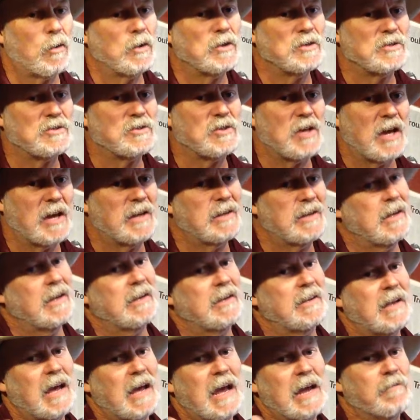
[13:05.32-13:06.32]
always said,
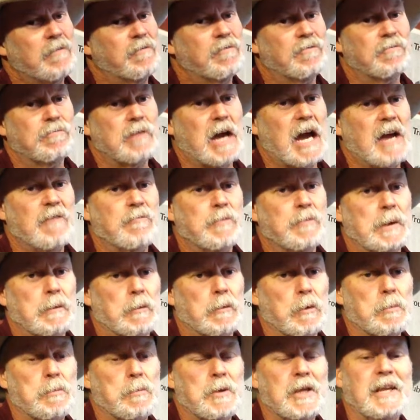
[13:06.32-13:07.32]
and I've
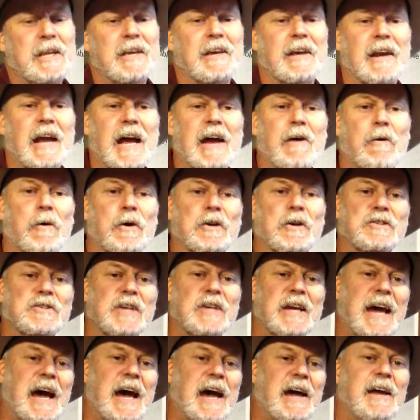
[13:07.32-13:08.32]
been repeating it, I always
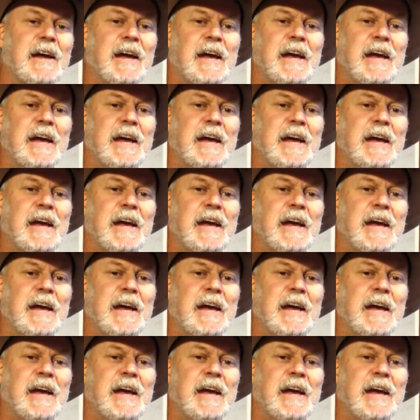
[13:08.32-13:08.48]
say,